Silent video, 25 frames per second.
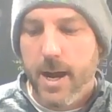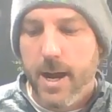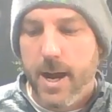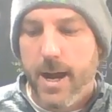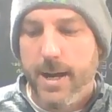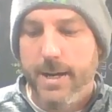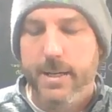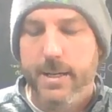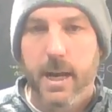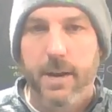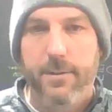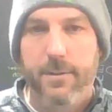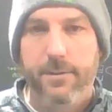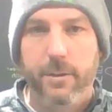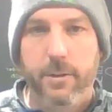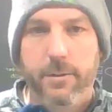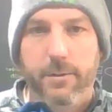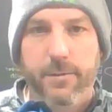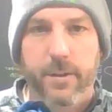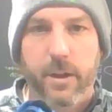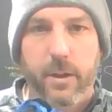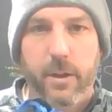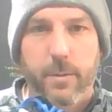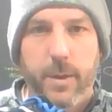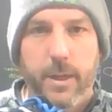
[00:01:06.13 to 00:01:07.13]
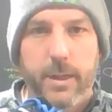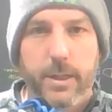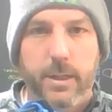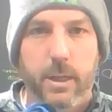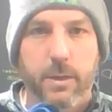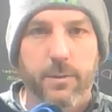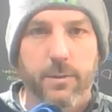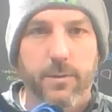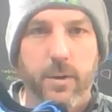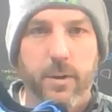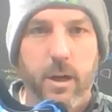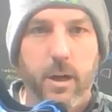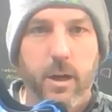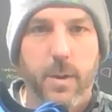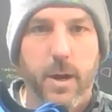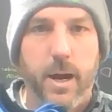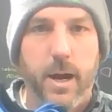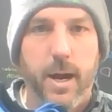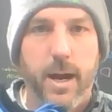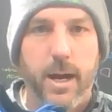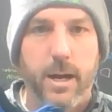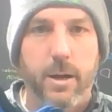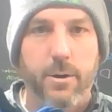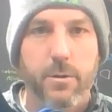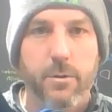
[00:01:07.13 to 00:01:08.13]
I definitely felt myself up
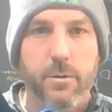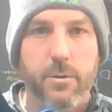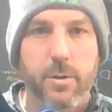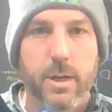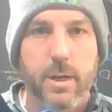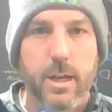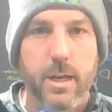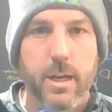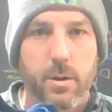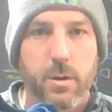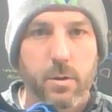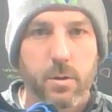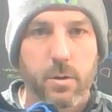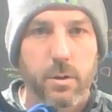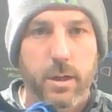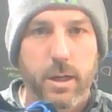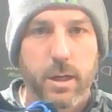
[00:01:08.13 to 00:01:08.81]
higher through the heel.